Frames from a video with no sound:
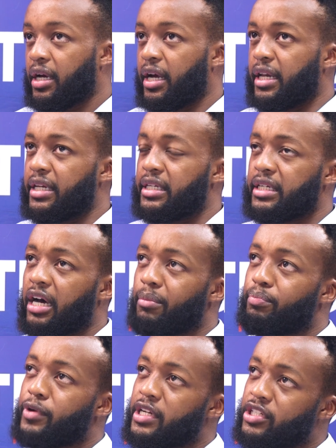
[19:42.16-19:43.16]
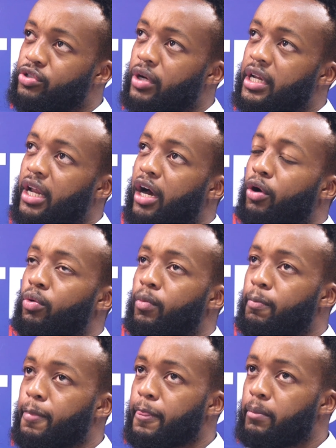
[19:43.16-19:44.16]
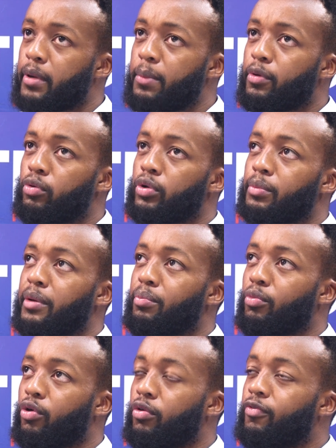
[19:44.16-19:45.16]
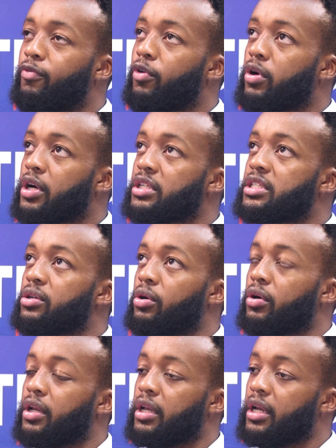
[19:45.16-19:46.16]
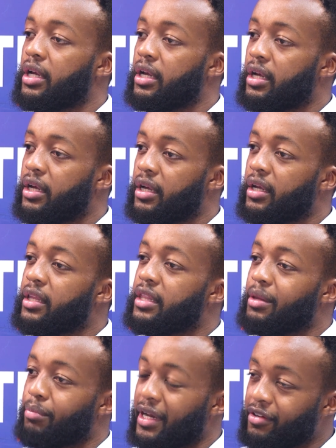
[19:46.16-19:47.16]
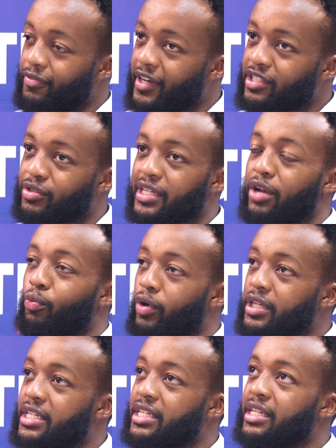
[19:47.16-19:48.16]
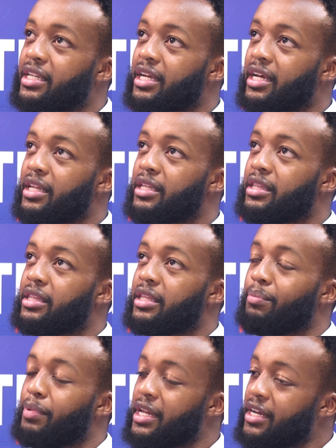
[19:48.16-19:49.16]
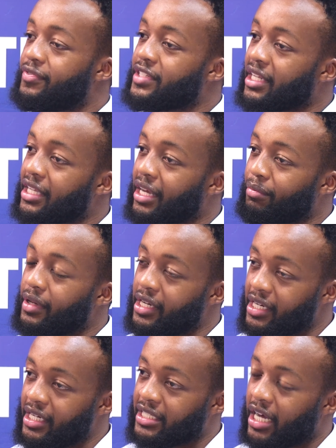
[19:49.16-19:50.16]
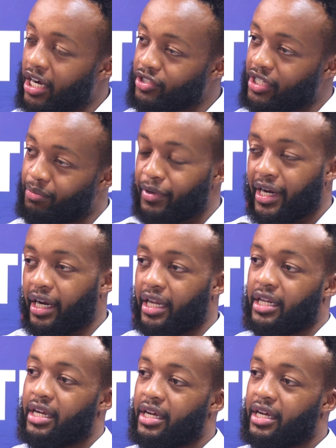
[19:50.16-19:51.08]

And I'm pretty sure now people will be more focused on the manifestos and what the beliefs that their leaders are actually bringing in.